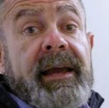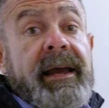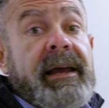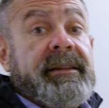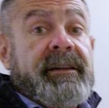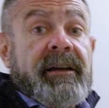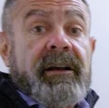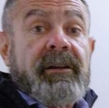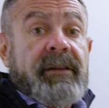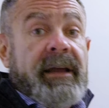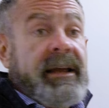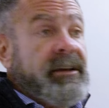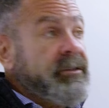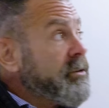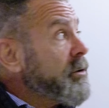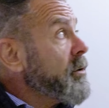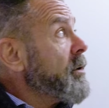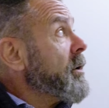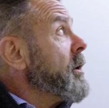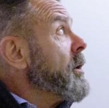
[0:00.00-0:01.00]
and the
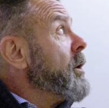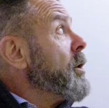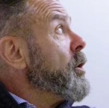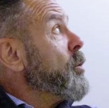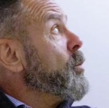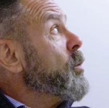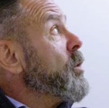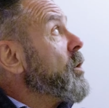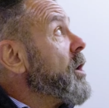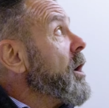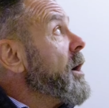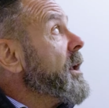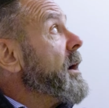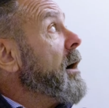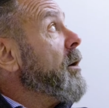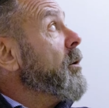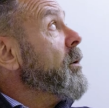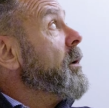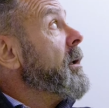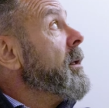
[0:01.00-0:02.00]
glazer will cut
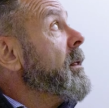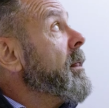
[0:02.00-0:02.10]
out